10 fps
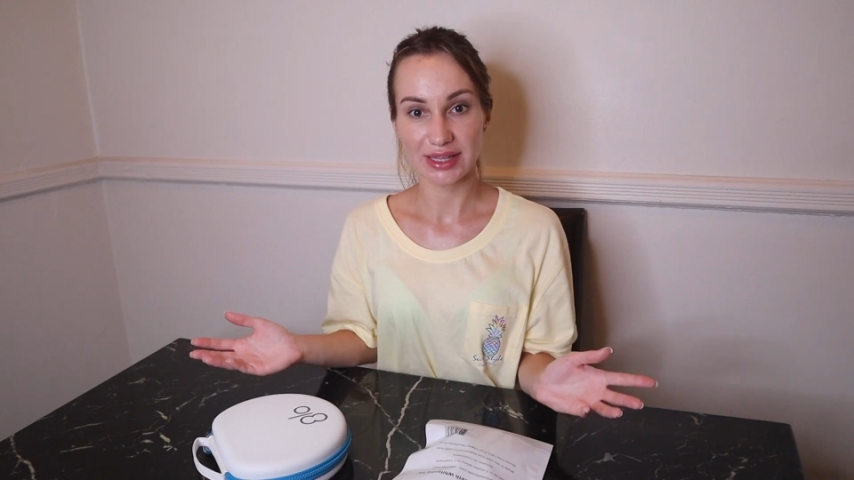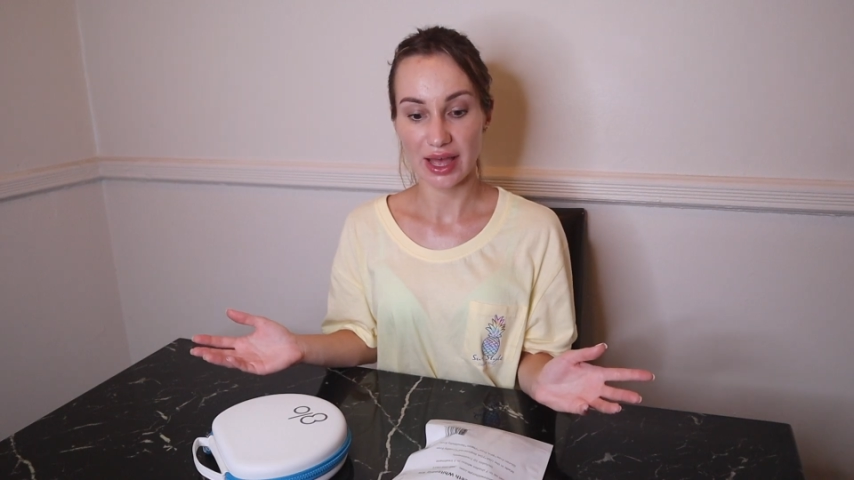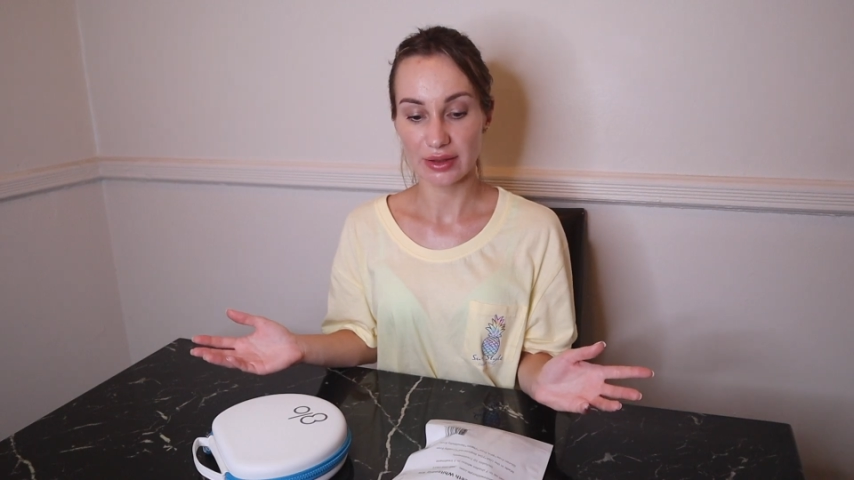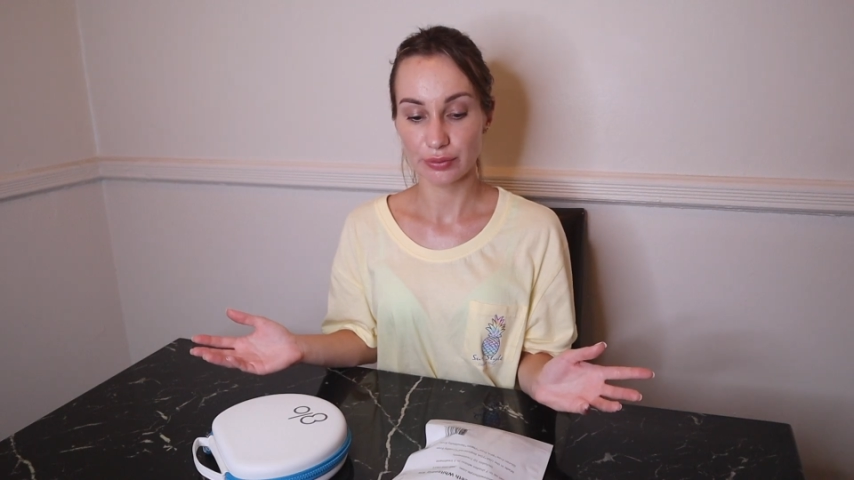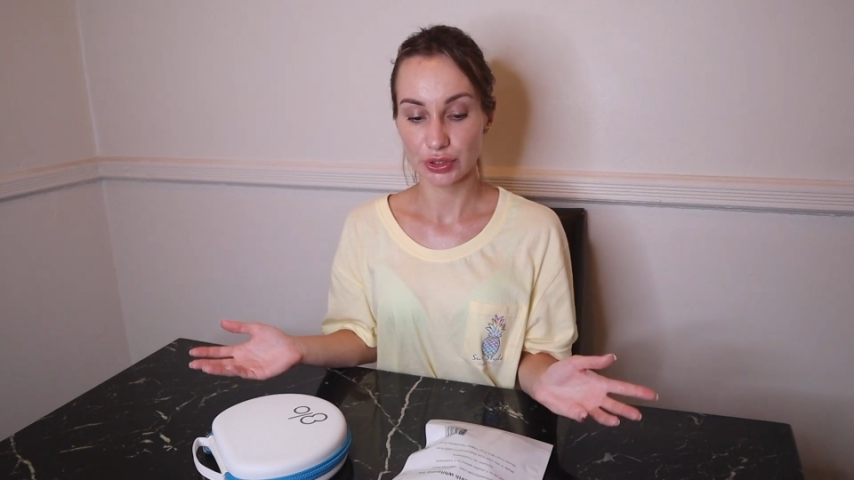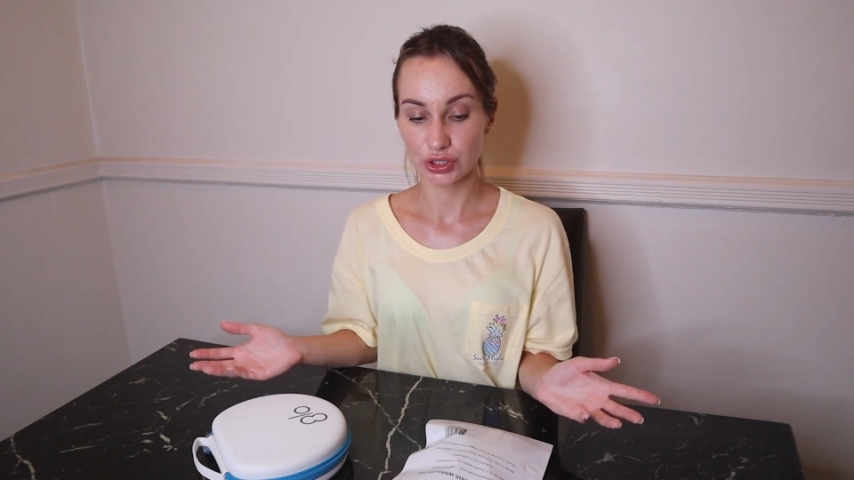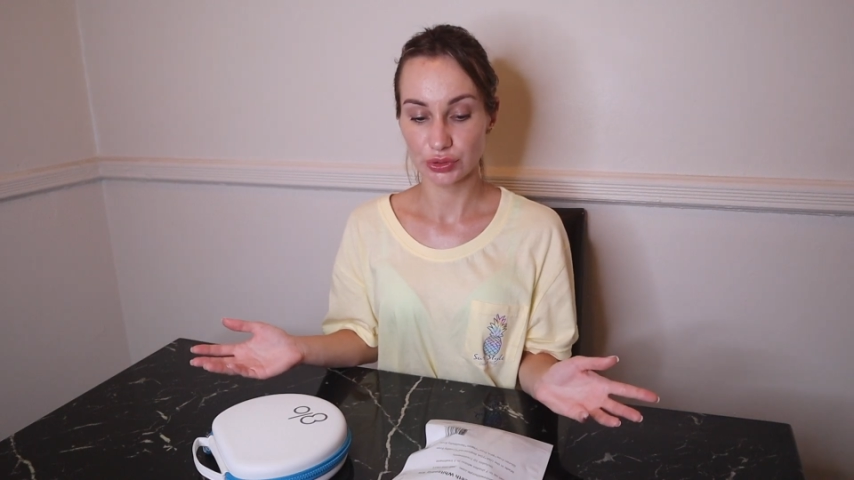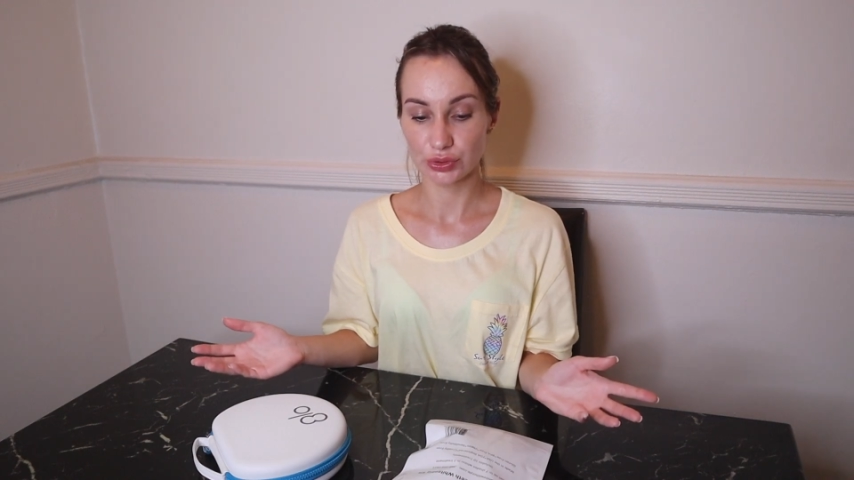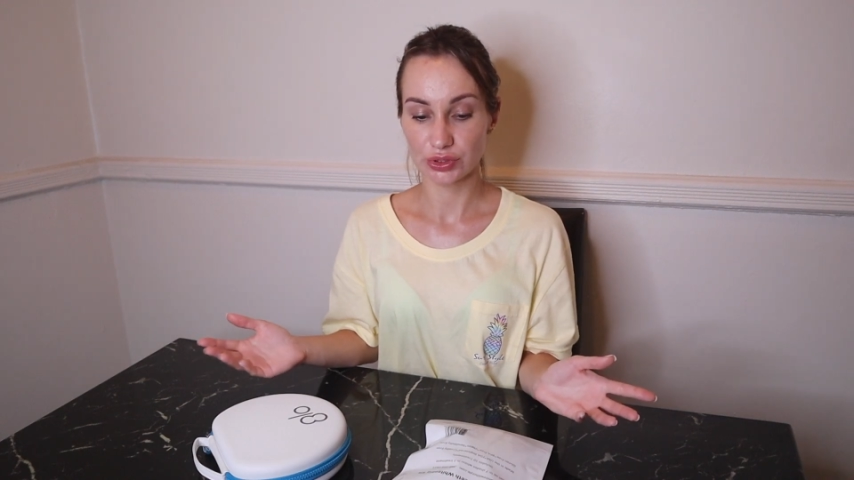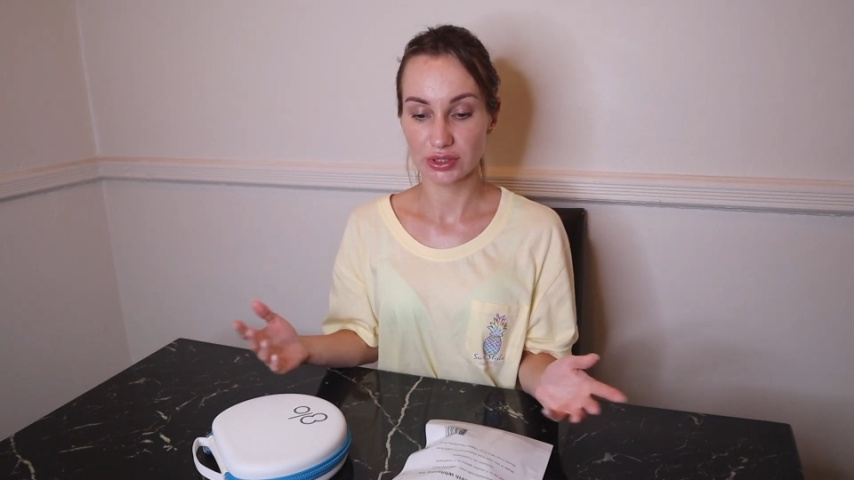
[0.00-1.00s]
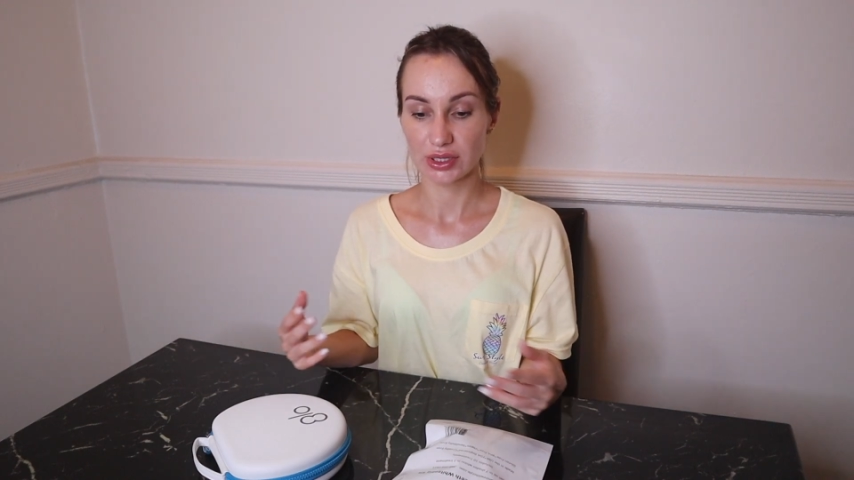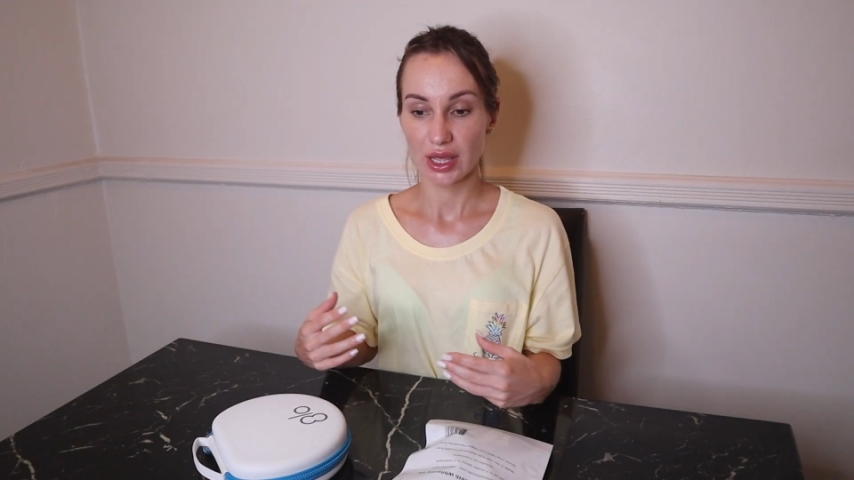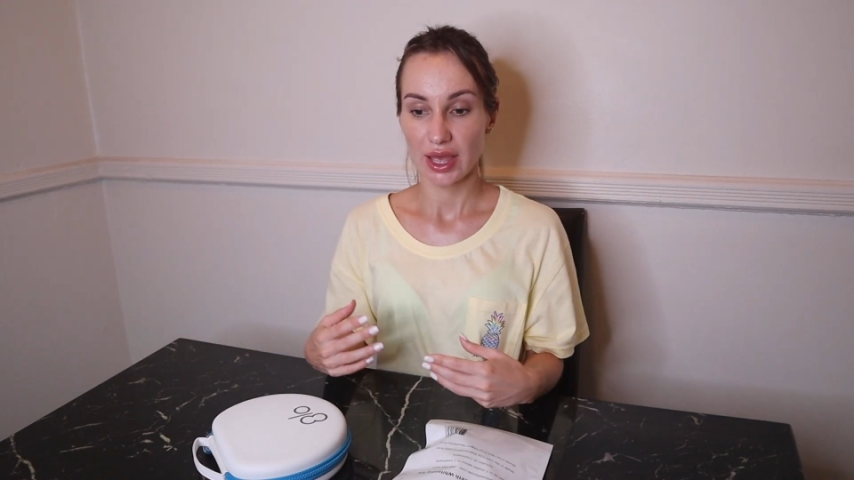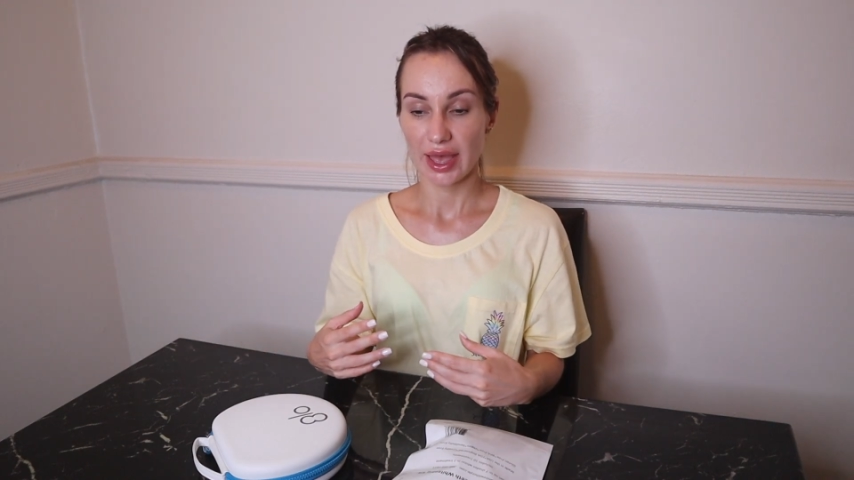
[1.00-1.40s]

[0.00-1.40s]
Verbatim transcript: that produce